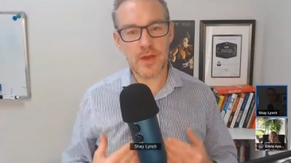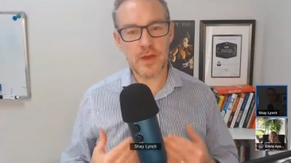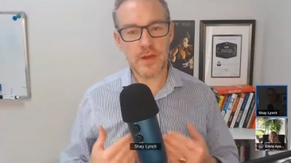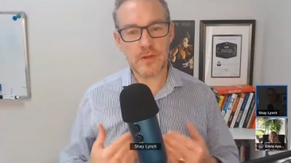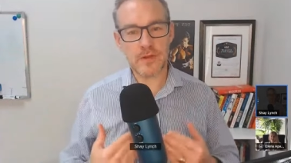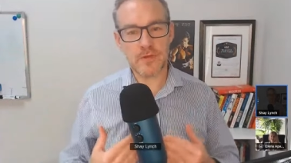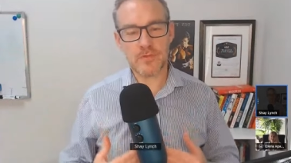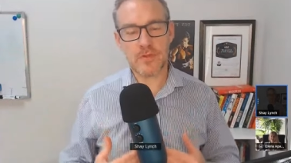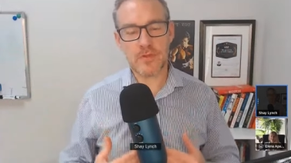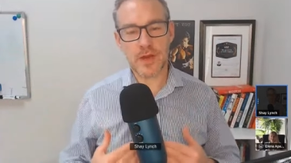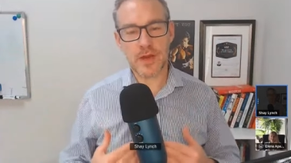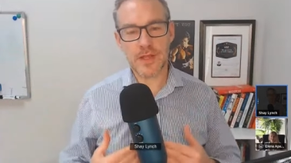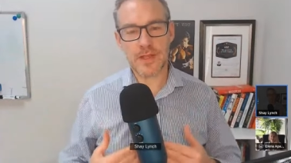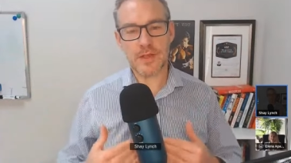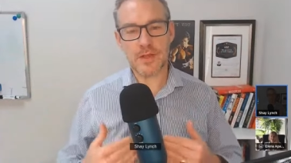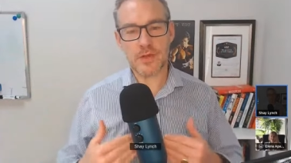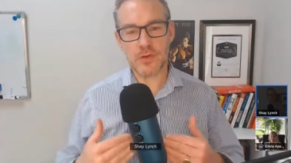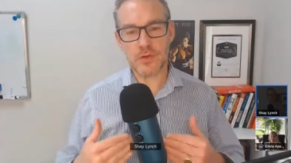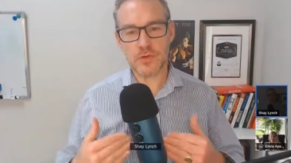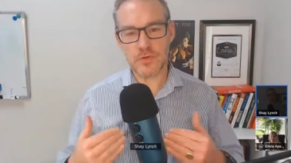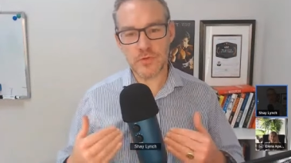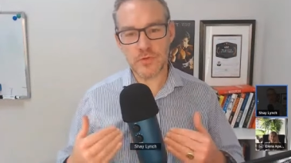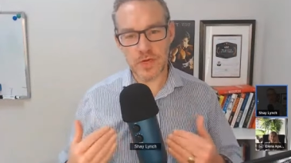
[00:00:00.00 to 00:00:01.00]
very good
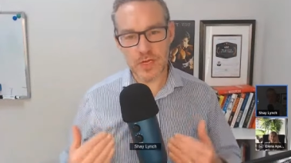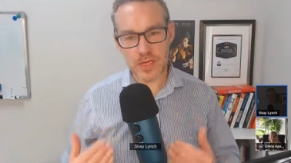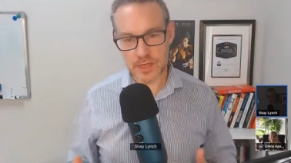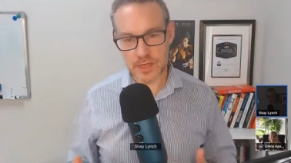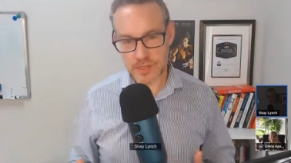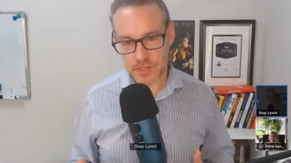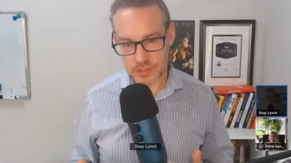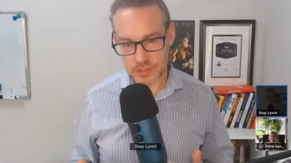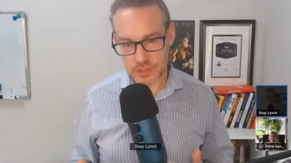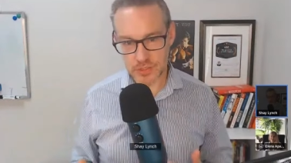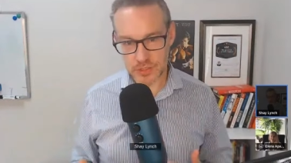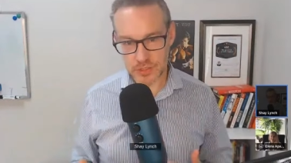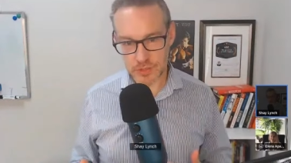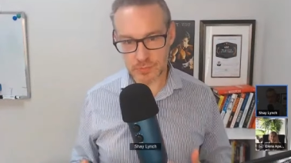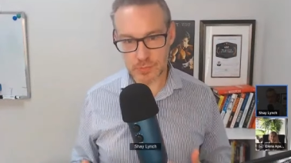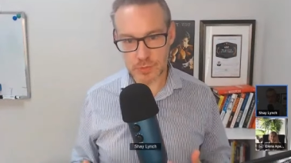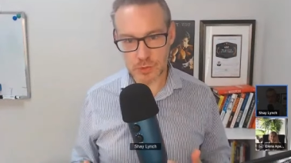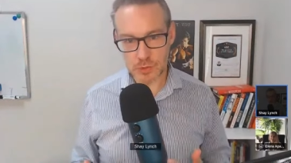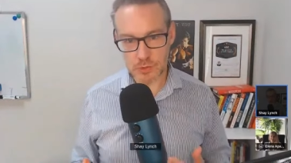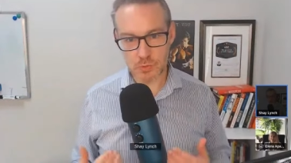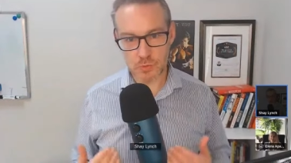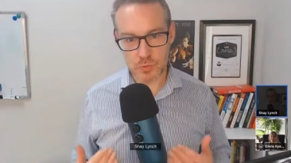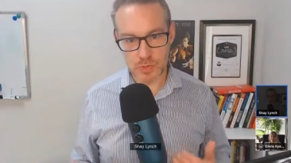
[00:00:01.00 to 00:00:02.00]
relationships
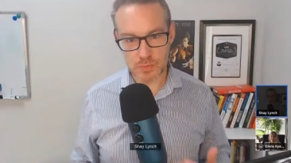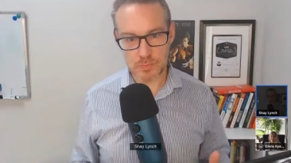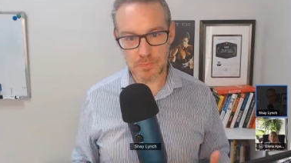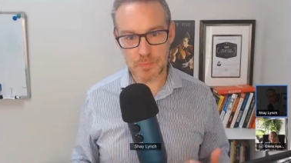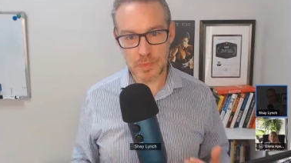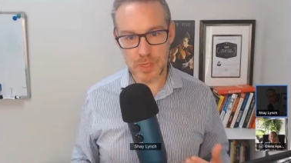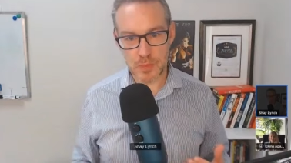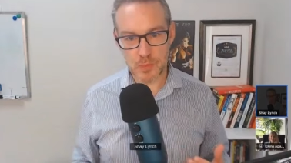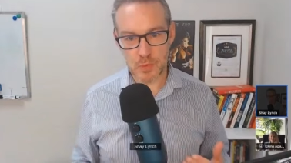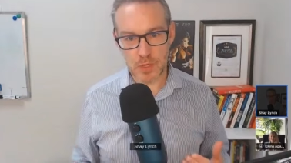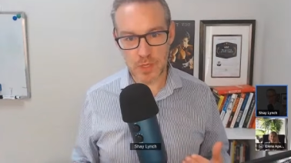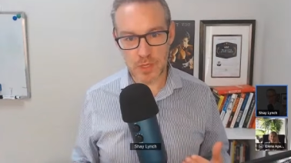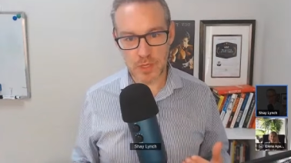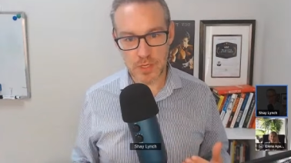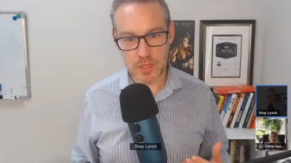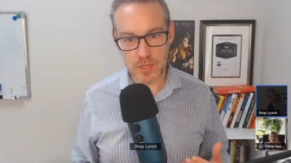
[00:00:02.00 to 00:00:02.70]
with people.